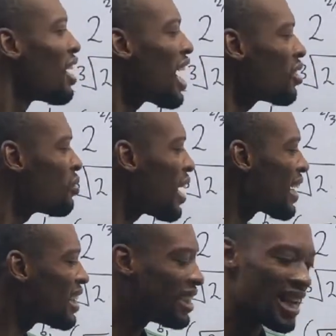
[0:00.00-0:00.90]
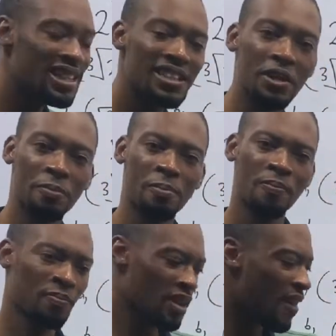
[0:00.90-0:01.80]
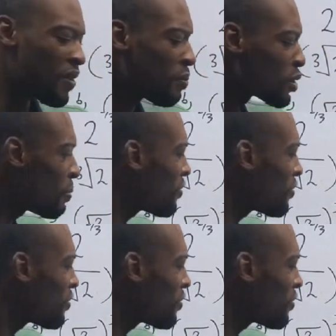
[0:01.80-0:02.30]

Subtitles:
How do I get the answer? And the most